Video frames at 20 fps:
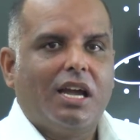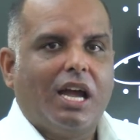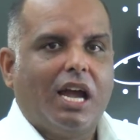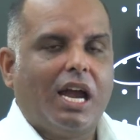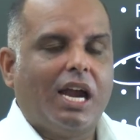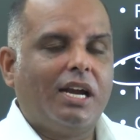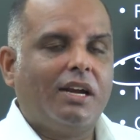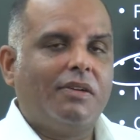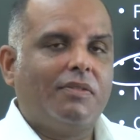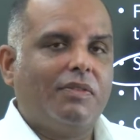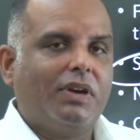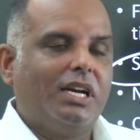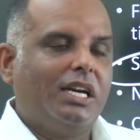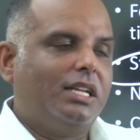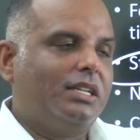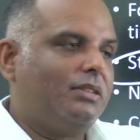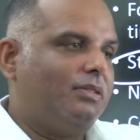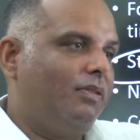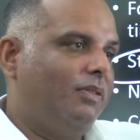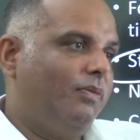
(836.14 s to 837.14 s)
And when it
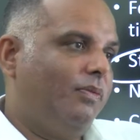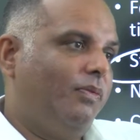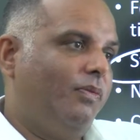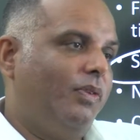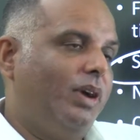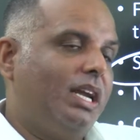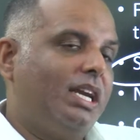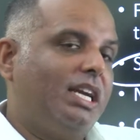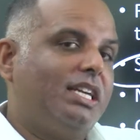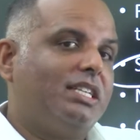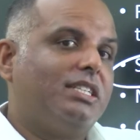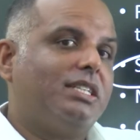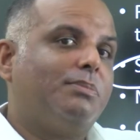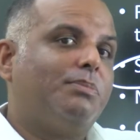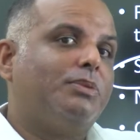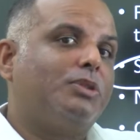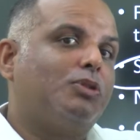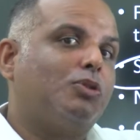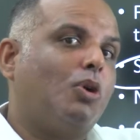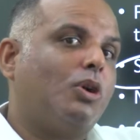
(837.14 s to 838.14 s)
is, where it is
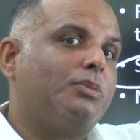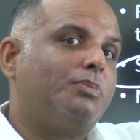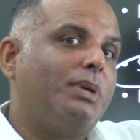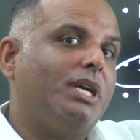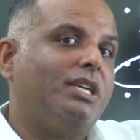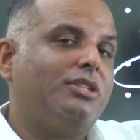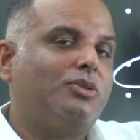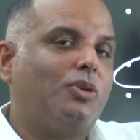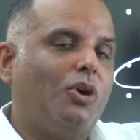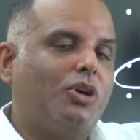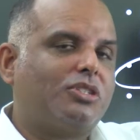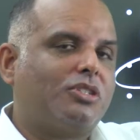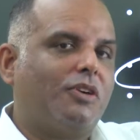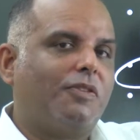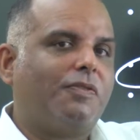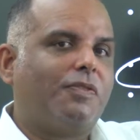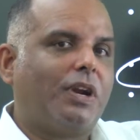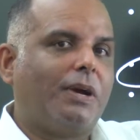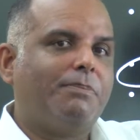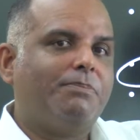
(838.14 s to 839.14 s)
it being sourced
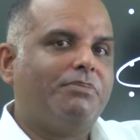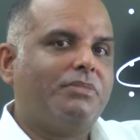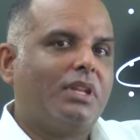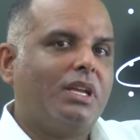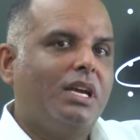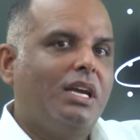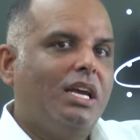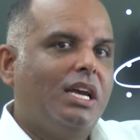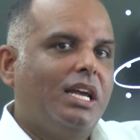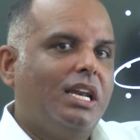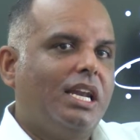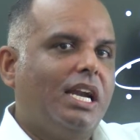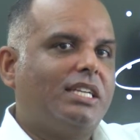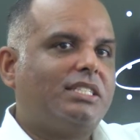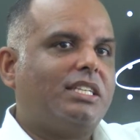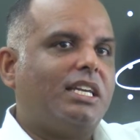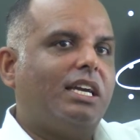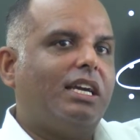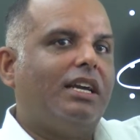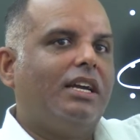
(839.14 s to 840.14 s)
from? Let's
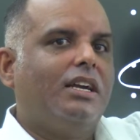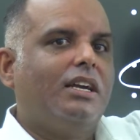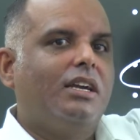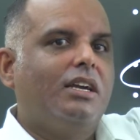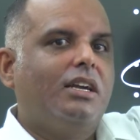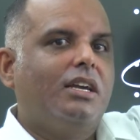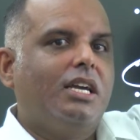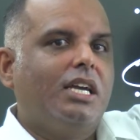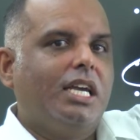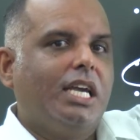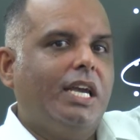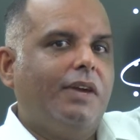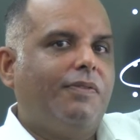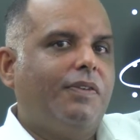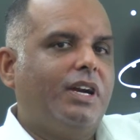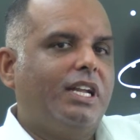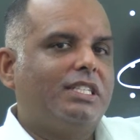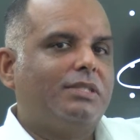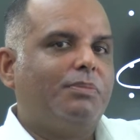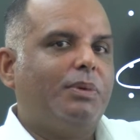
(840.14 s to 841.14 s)
say if
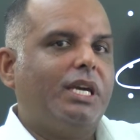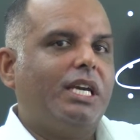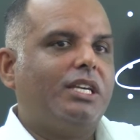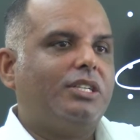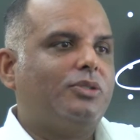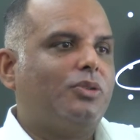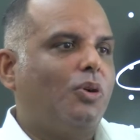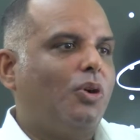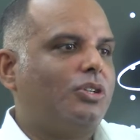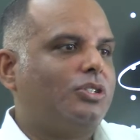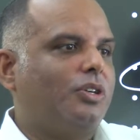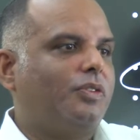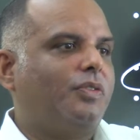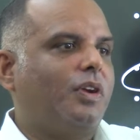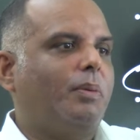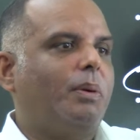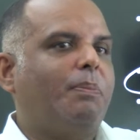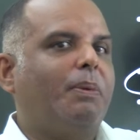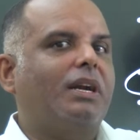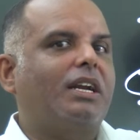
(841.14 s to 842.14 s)
it is being sourced
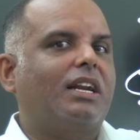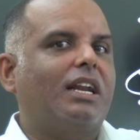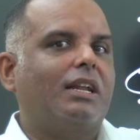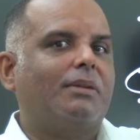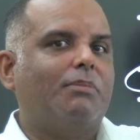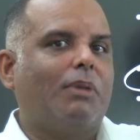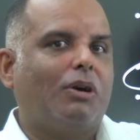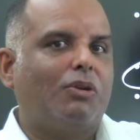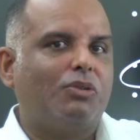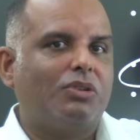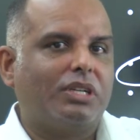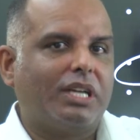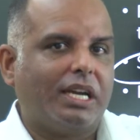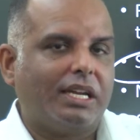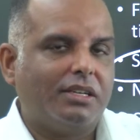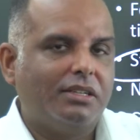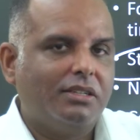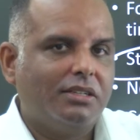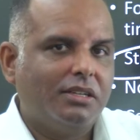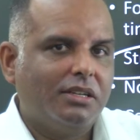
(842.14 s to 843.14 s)
from a particular
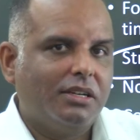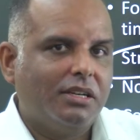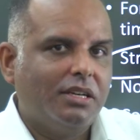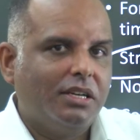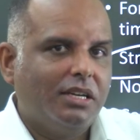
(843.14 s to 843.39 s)
mountain,